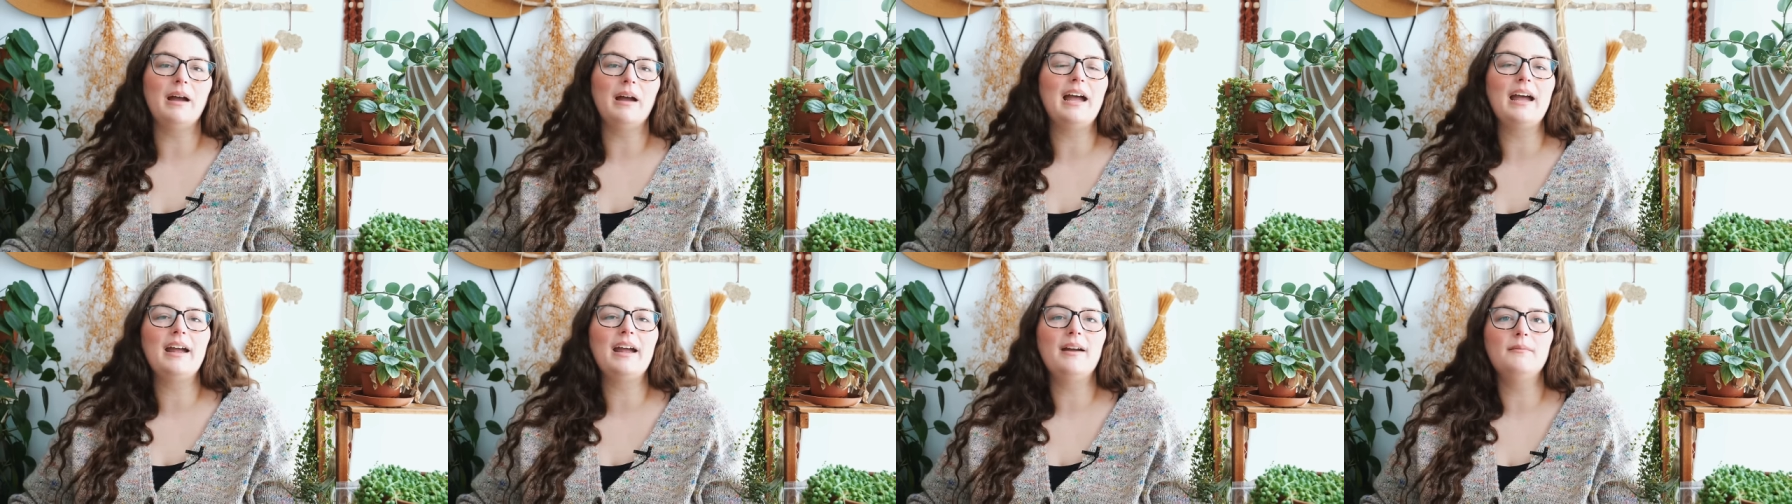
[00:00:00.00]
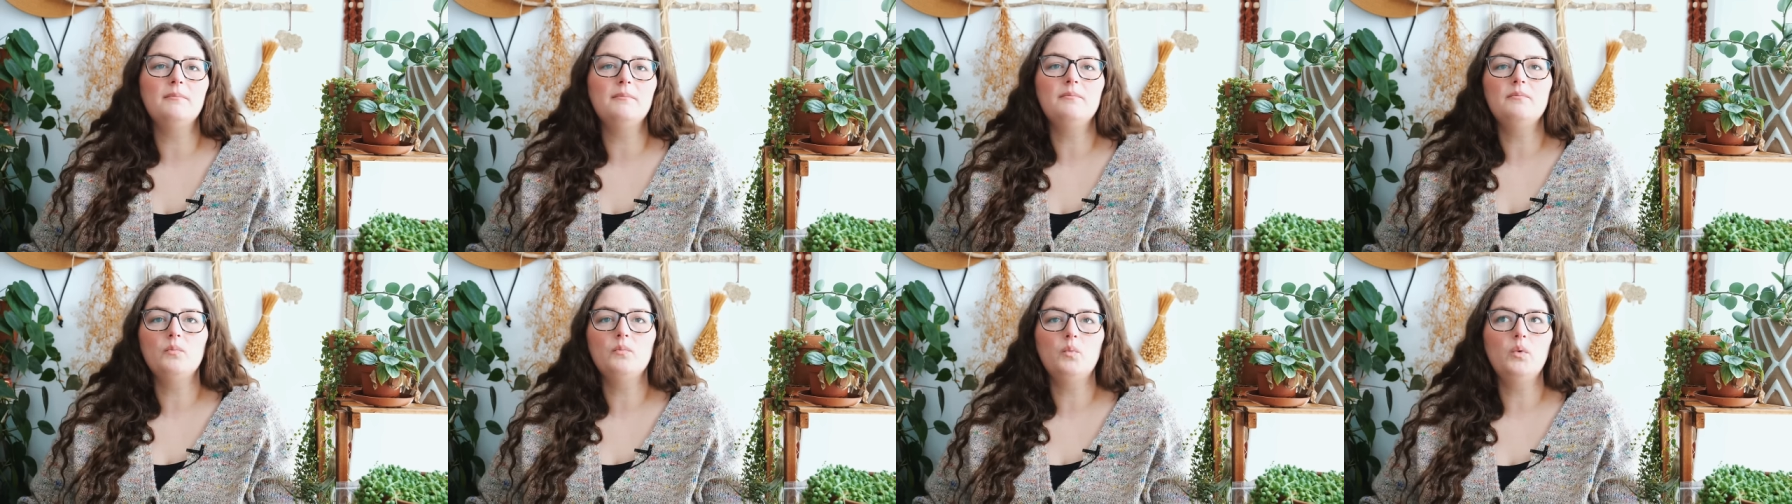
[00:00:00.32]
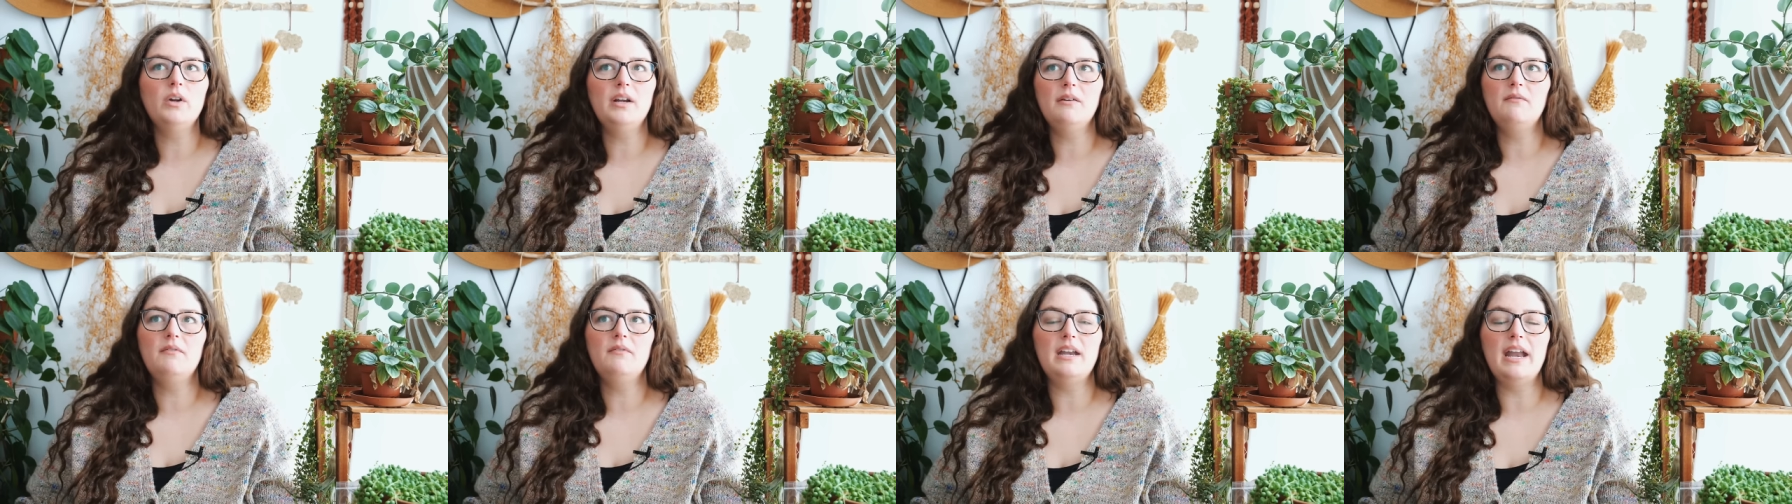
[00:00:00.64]
I
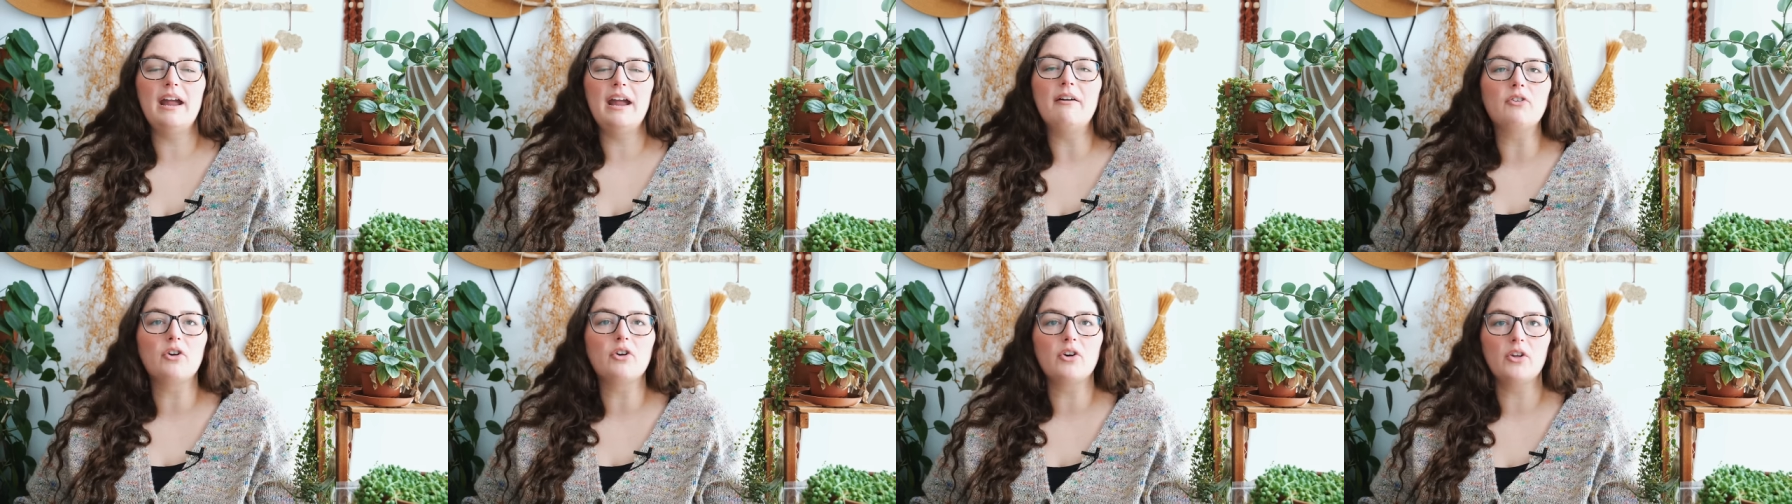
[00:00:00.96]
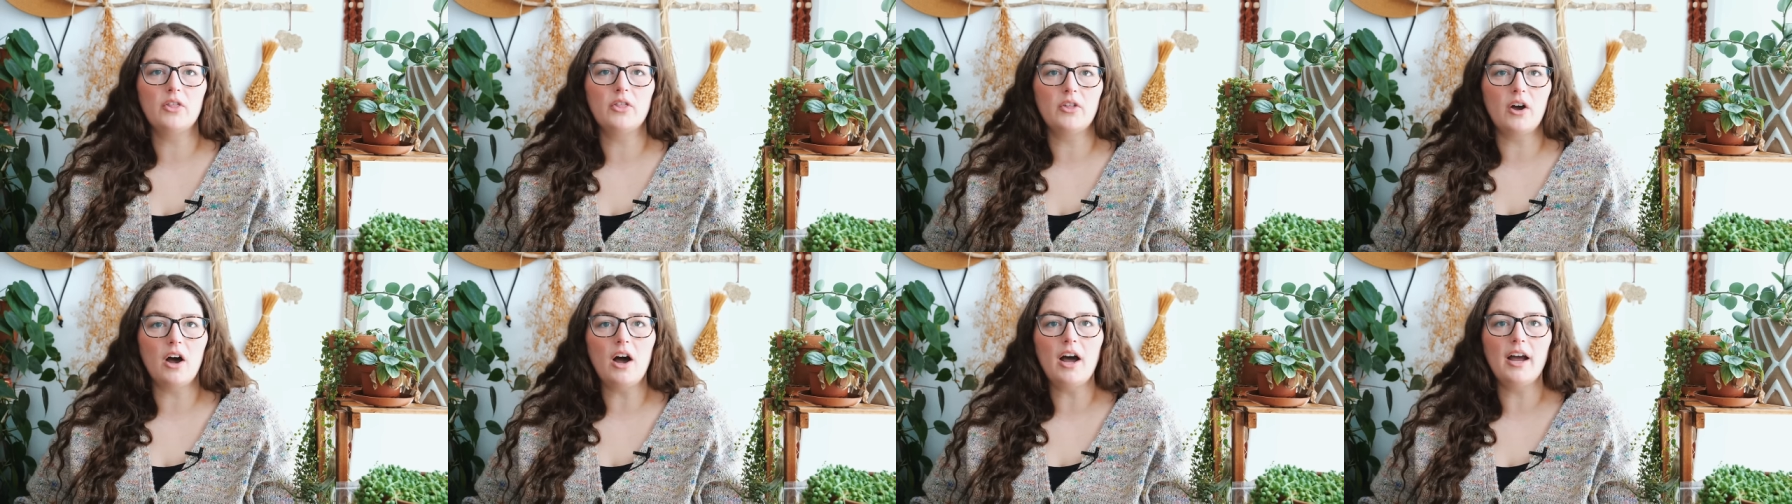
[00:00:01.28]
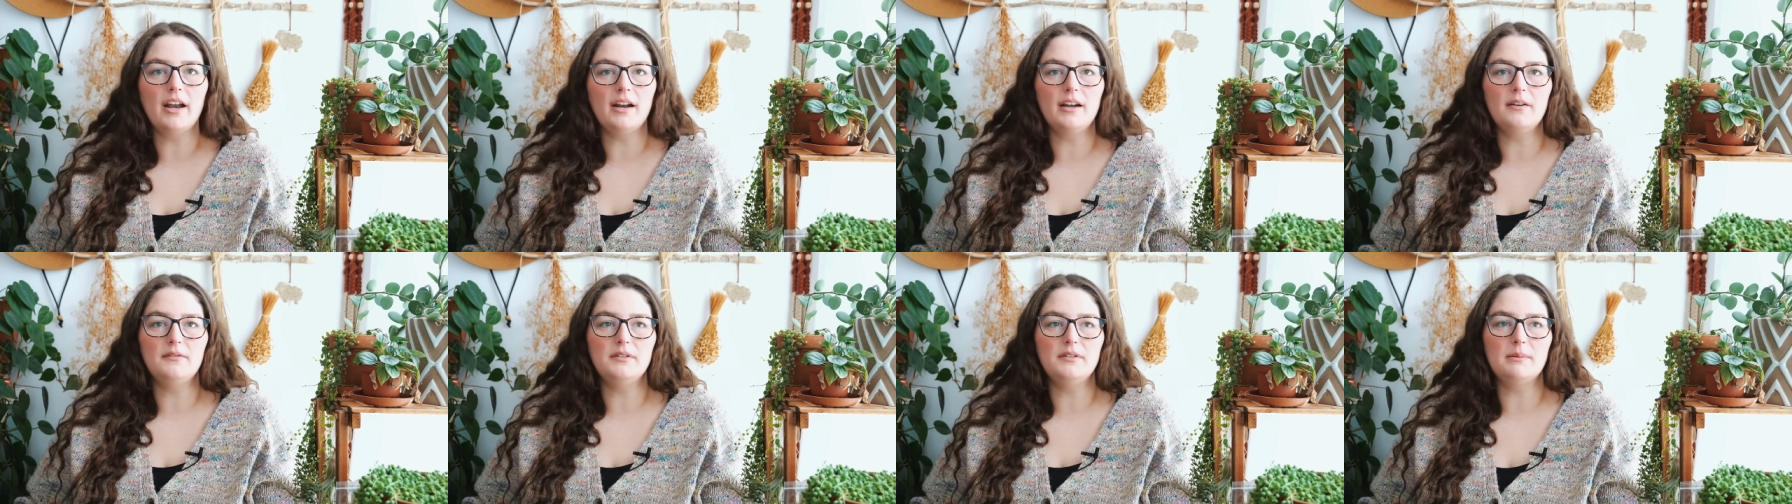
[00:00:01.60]
would have never
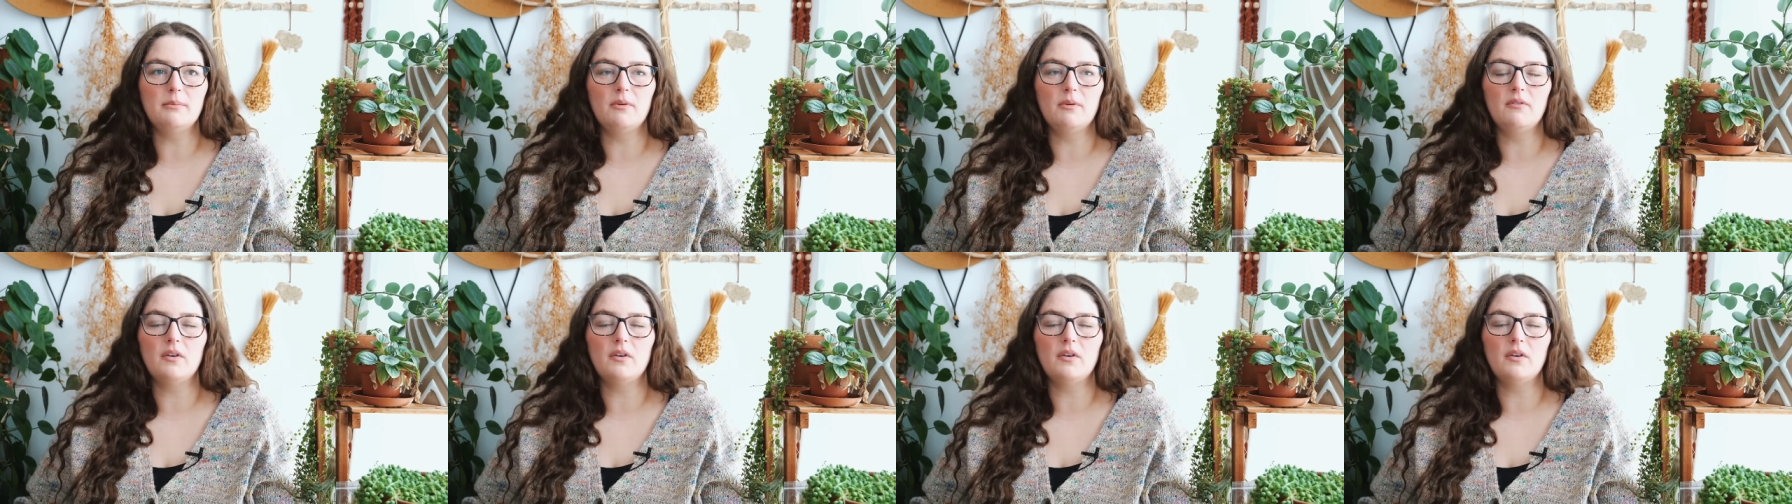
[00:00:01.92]
thought of some